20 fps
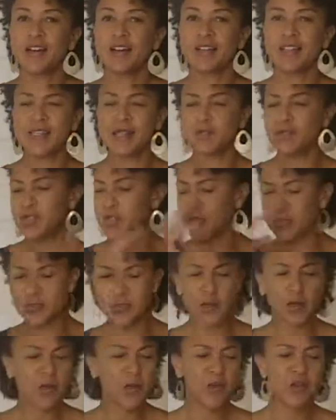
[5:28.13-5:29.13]
because I'm just
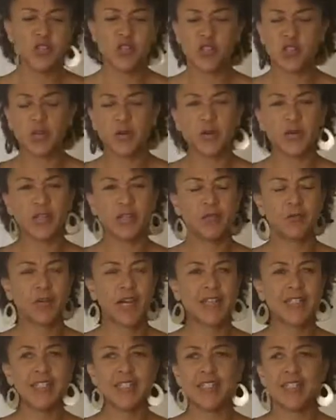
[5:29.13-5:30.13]
using all this generally when
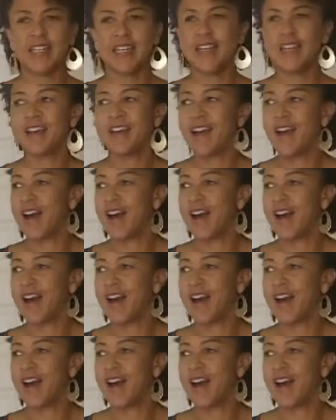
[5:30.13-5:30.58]
I see